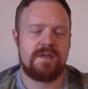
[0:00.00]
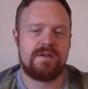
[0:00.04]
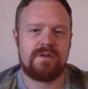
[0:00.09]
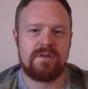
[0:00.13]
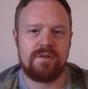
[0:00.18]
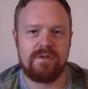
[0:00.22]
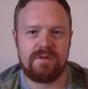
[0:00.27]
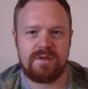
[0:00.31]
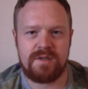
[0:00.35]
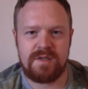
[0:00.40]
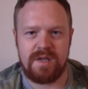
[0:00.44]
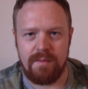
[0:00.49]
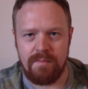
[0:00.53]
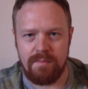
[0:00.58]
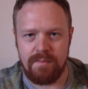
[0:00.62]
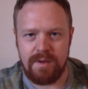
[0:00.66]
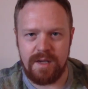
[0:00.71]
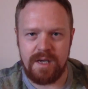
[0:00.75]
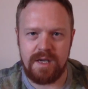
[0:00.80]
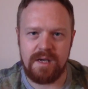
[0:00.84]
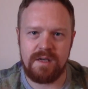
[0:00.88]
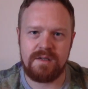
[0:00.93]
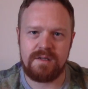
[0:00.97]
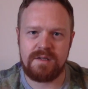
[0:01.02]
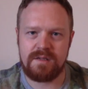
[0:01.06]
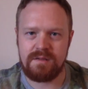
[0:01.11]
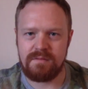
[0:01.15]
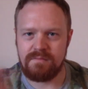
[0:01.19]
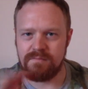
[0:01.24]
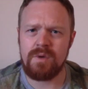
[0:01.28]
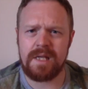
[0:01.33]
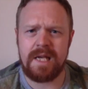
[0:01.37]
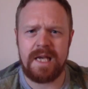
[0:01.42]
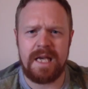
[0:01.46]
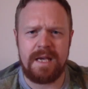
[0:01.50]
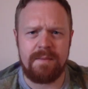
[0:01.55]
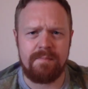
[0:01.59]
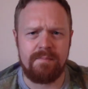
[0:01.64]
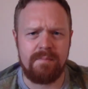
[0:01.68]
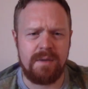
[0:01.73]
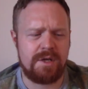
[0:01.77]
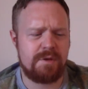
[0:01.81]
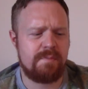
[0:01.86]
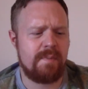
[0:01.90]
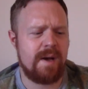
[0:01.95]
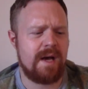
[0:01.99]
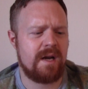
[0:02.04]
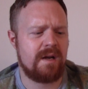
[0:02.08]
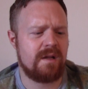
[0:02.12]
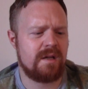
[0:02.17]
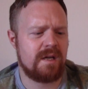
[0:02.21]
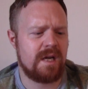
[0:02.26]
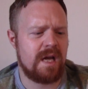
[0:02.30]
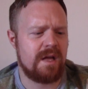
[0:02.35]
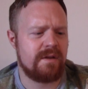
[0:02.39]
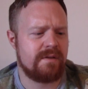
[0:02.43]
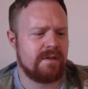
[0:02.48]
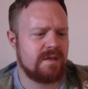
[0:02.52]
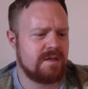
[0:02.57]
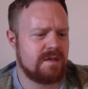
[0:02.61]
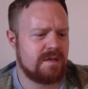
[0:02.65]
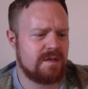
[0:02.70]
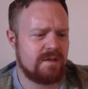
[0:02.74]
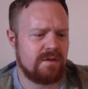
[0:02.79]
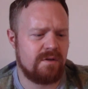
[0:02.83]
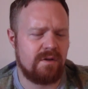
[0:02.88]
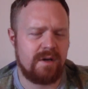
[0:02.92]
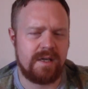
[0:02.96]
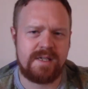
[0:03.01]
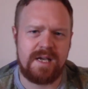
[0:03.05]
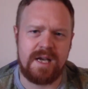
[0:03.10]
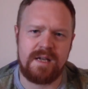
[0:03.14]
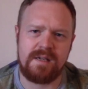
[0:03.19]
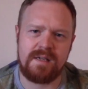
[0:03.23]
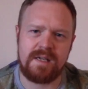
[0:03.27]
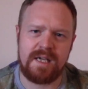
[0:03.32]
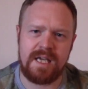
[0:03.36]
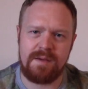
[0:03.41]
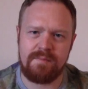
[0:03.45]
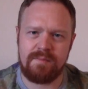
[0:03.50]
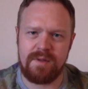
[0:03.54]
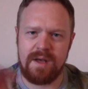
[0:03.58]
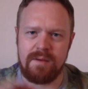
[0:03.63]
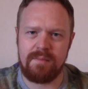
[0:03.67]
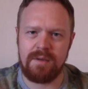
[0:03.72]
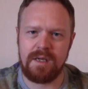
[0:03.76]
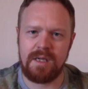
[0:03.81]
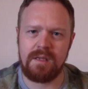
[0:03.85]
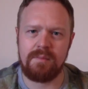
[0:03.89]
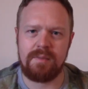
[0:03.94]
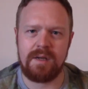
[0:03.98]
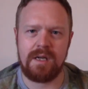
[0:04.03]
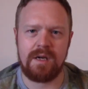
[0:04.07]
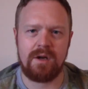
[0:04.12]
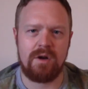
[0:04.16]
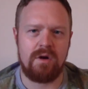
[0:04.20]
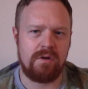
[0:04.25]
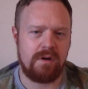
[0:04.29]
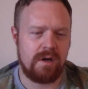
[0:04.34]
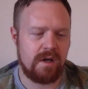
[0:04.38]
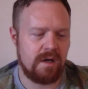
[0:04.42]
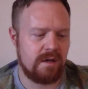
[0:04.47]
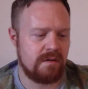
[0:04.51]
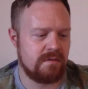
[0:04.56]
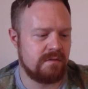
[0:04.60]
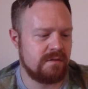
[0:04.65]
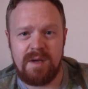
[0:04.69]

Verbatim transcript: So some beers will keep much better than others, so I tend to keep them a little bit longer.